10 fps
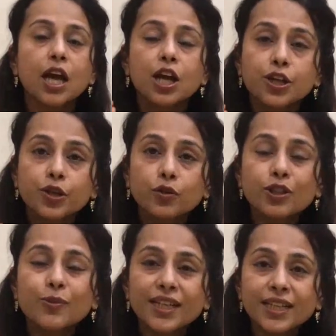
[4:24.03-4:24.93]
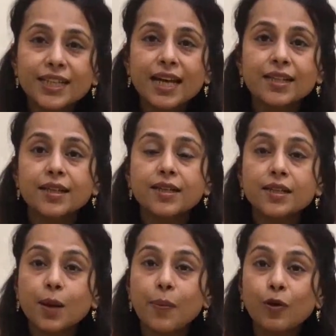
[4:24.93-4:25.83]
usually tells us
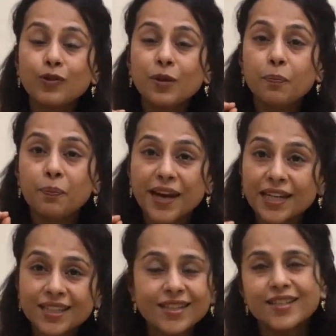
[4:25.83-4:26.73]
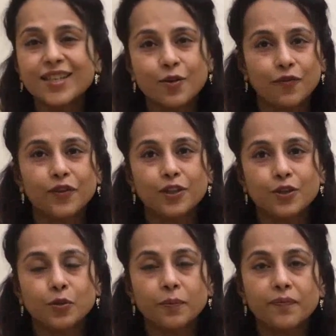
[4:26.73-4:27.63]
about the patency of the tube.